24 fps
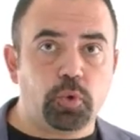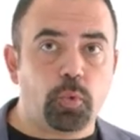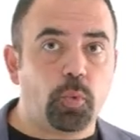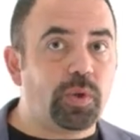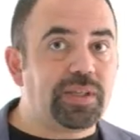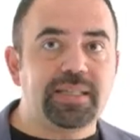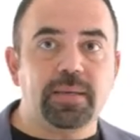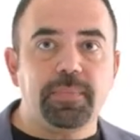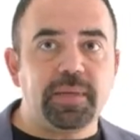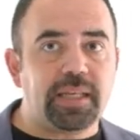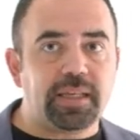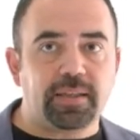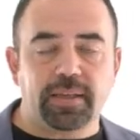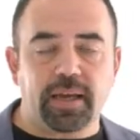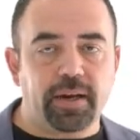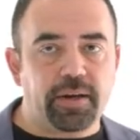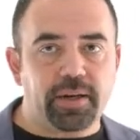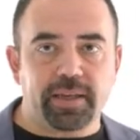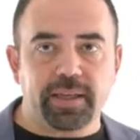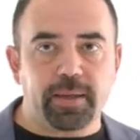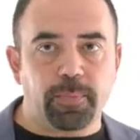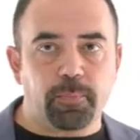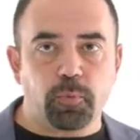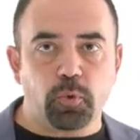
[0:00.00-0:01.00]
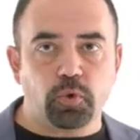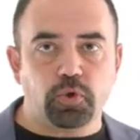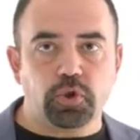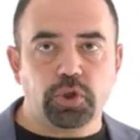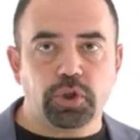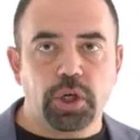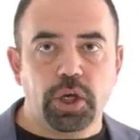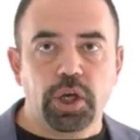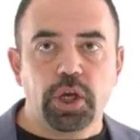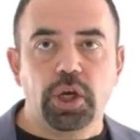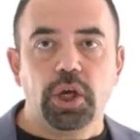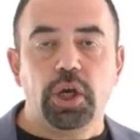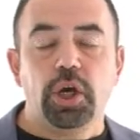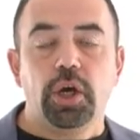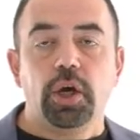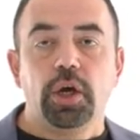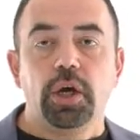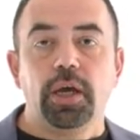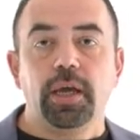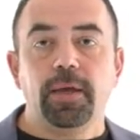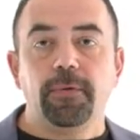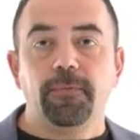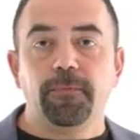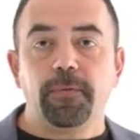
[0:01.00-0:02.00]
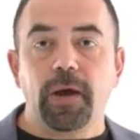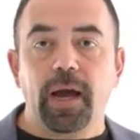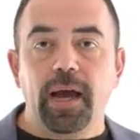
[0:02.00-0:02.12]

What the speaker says: What's the meaning direct approach? If